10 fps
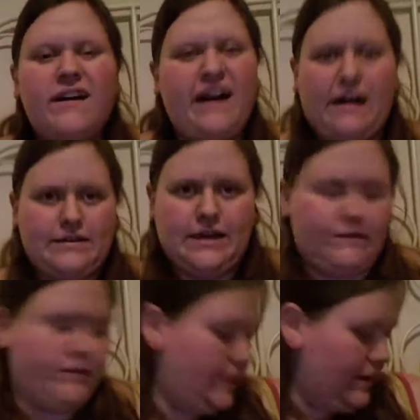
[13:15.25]
I'll take
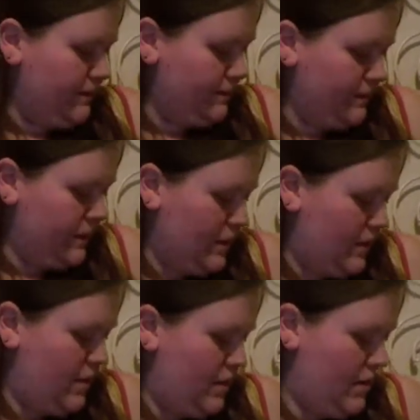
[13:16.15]
from these.
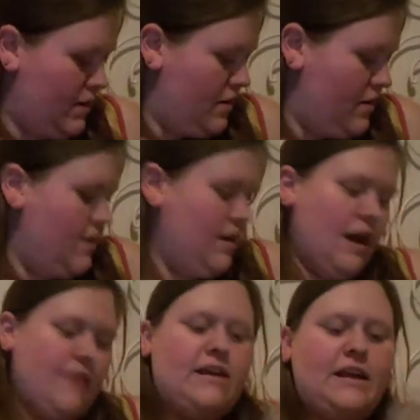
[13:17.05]

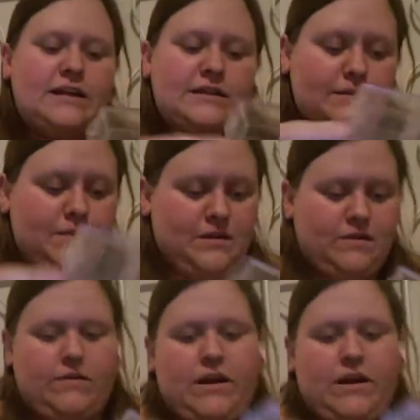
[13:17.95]
And then I did some of the red